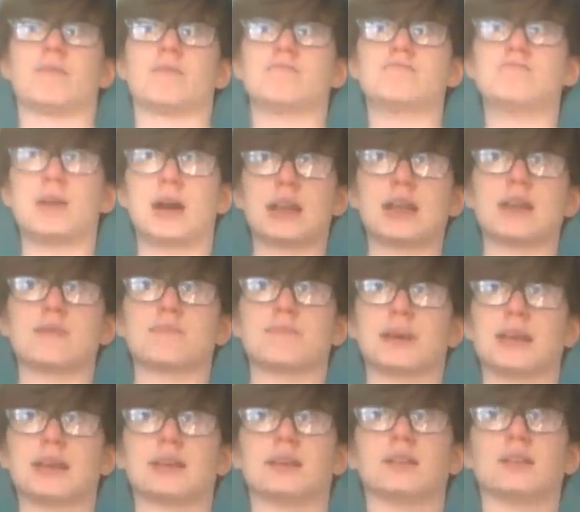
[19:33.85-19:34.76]
money
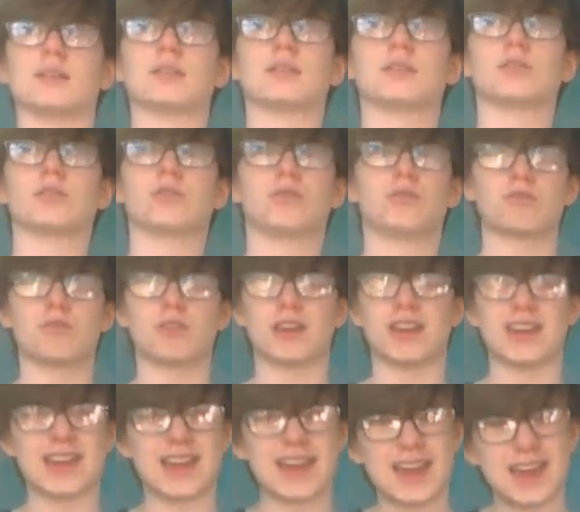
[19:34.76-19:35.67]
bills for
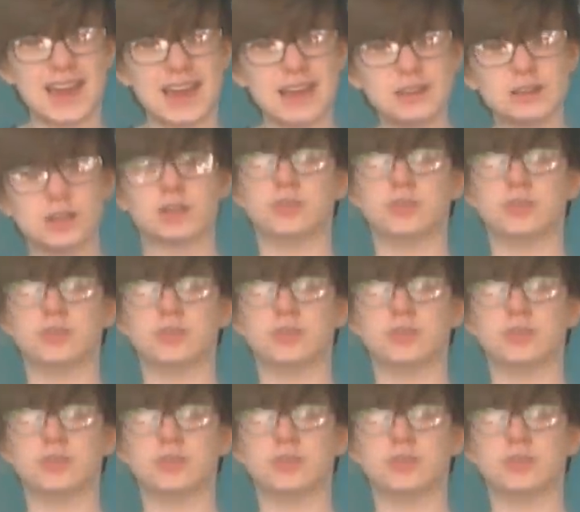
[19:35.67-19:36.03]
a year.